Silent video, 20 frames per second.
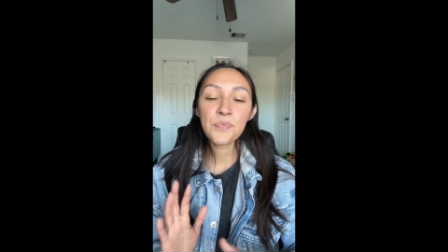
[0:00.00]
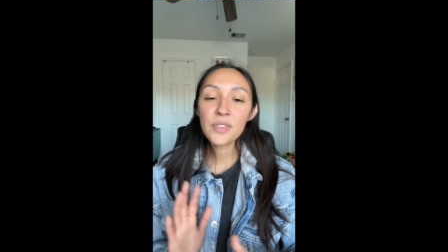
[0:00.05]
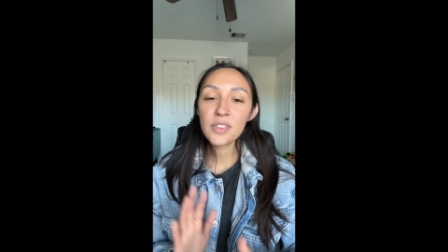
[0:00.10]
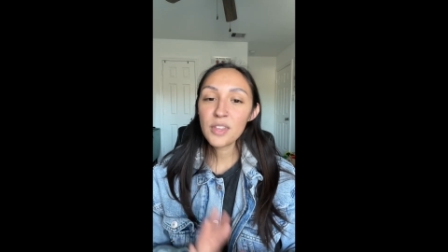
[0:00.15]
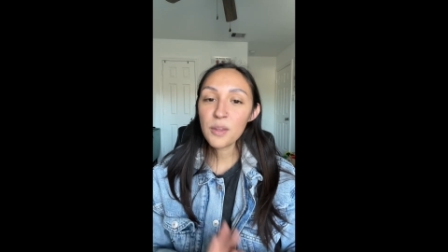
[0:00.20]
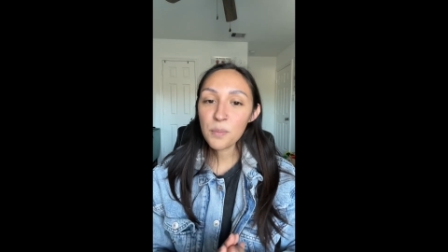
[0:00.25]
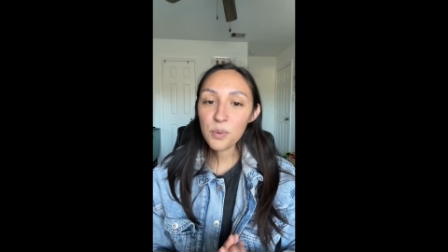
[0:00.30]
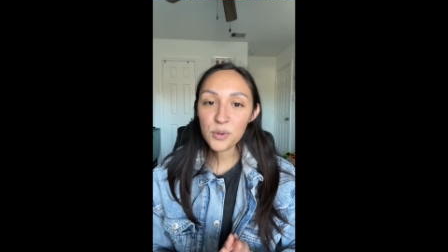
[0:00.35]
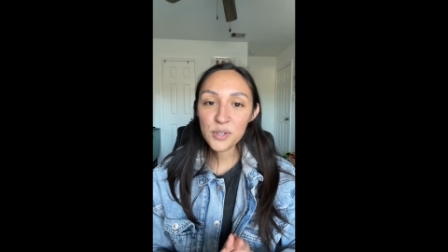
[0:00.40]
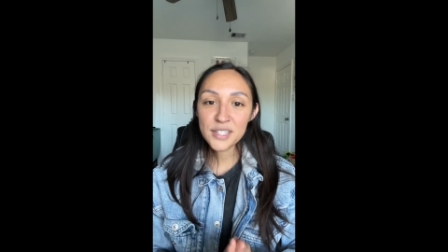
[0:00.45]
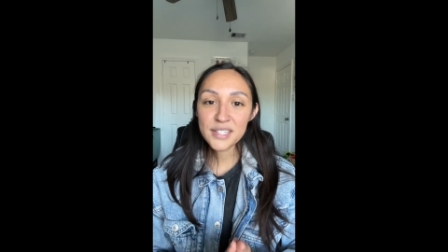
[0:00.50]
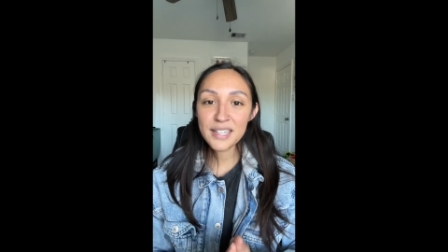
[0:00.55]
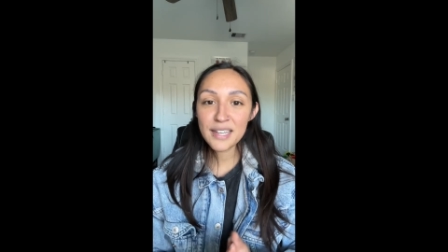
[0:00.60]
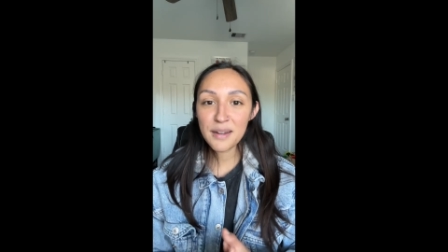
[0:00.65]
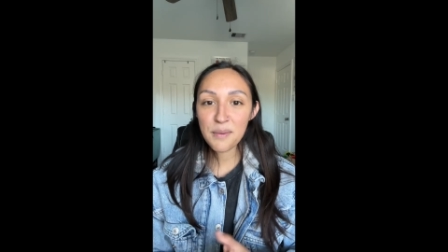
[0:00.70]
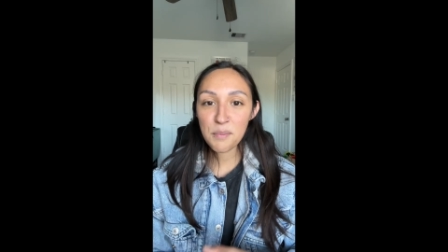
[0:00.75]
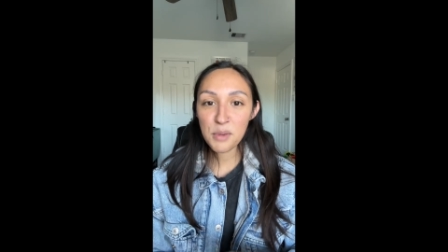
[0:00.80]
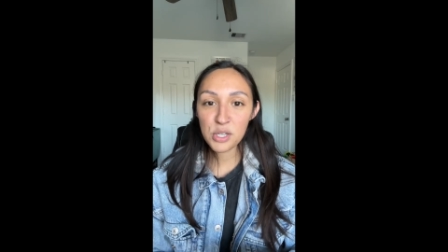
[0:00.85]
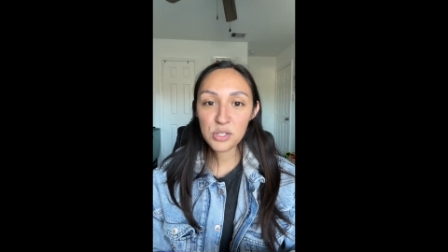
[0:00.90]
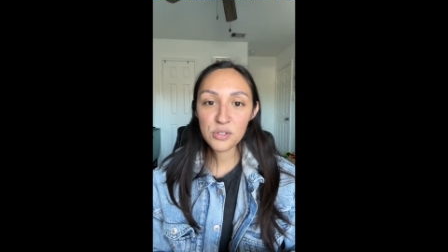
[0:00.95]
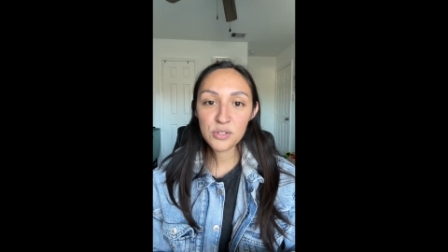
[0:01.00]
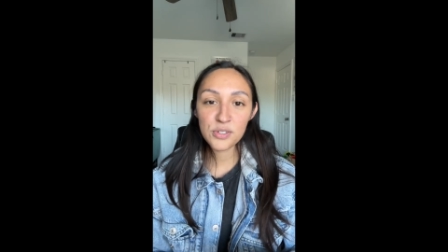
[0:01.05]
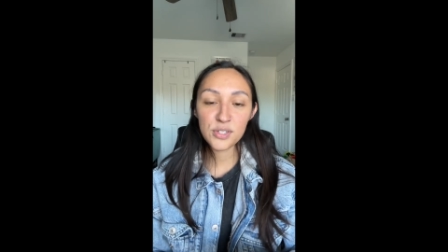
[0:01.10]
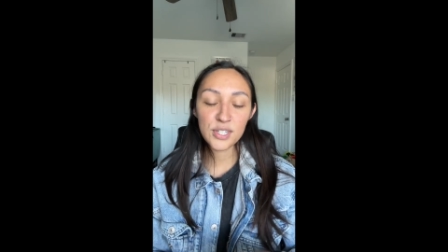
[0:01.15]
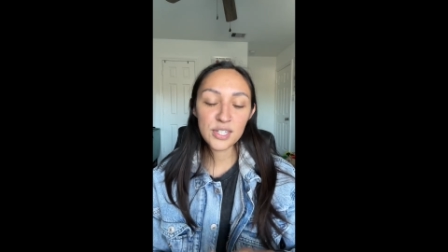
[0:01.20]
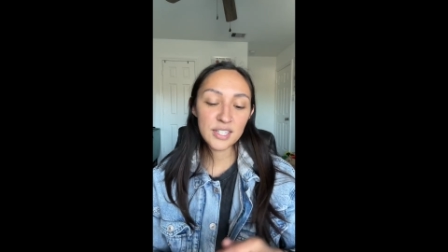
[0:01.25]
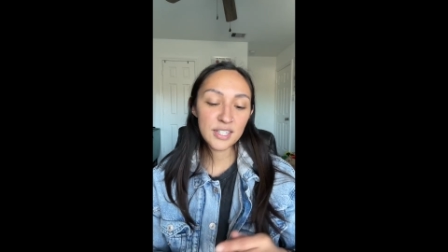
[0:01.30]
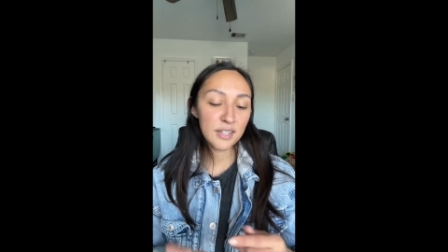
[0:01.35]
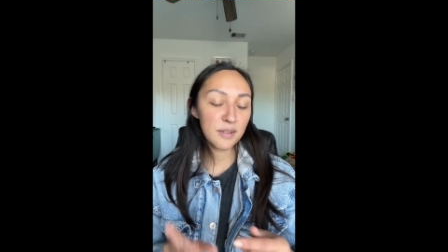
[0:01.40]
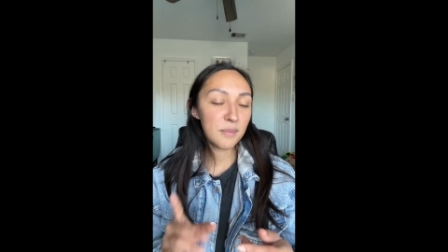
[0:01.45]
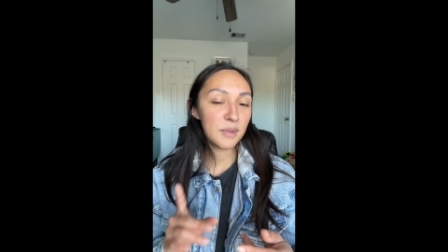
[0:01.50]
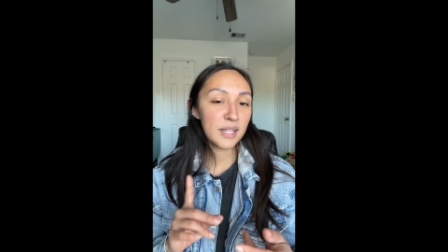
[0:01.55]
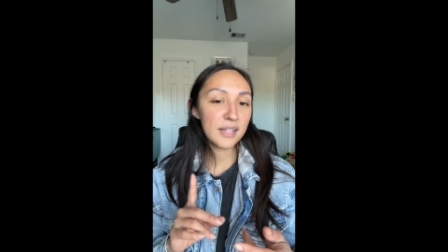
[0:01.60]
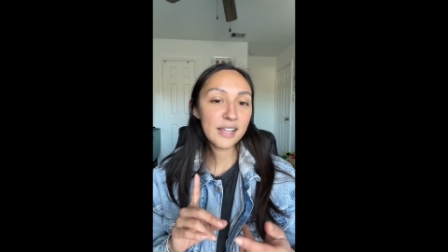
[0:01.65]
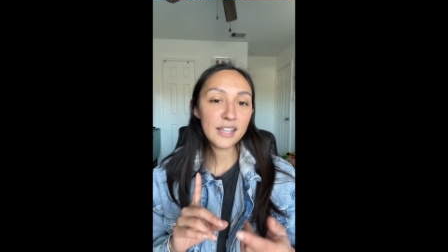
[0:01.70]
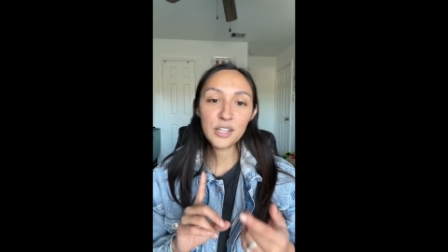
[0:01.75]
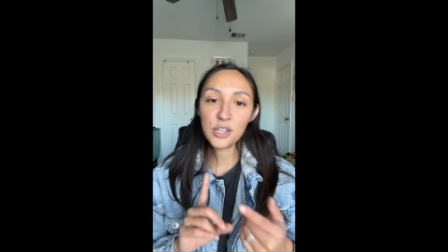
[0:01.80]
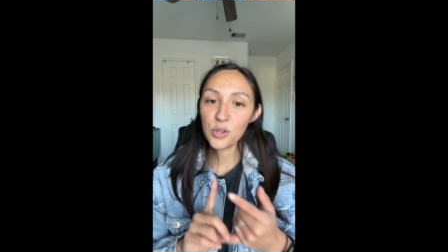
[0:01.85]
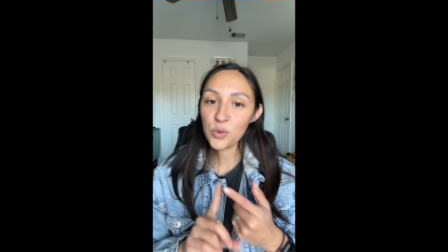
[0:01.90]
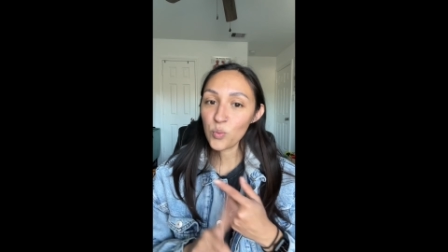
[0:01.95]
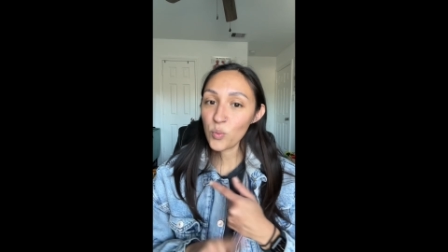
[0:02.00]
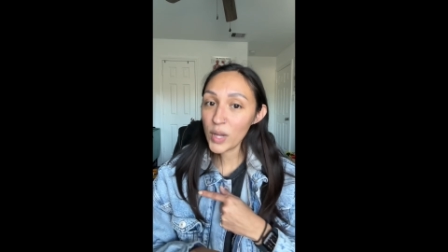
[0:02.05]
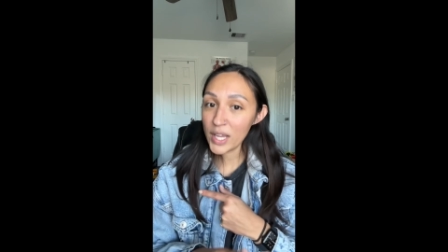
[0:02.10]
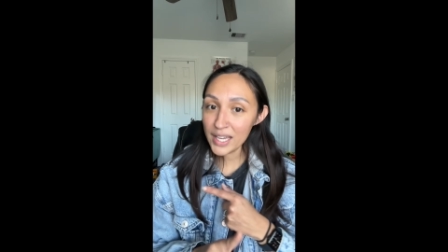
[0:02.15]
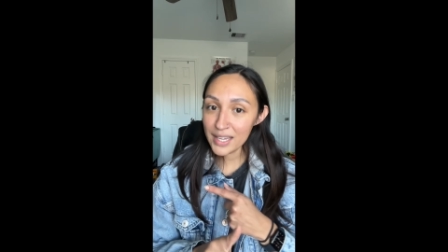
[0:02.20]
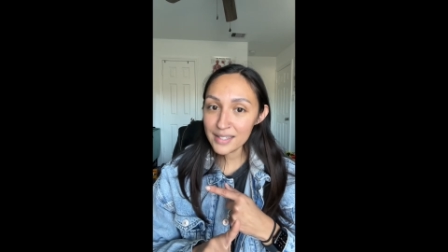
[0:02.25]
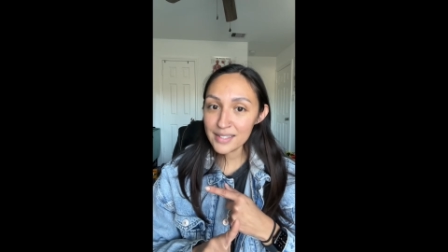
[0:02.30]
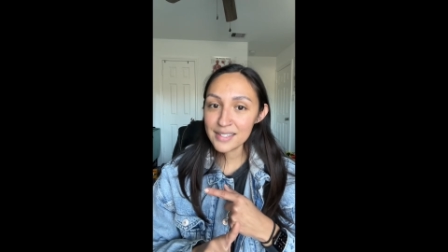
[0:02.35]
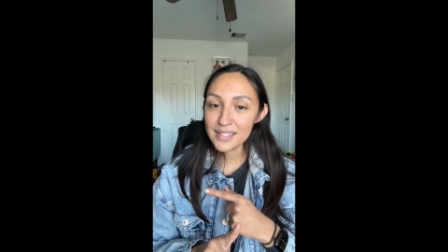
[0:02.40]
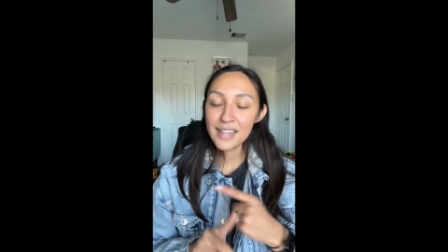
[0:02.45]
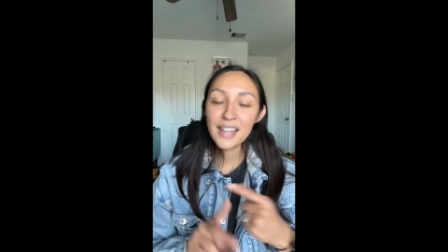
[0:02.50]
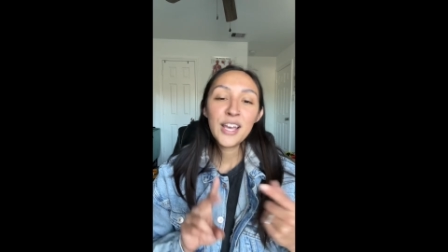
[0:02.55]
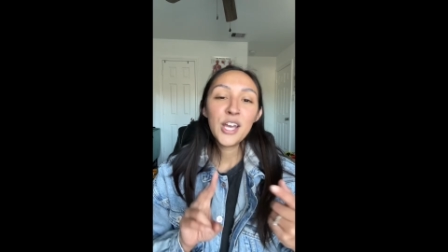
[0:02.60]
The points that it measures is going to be like your weight,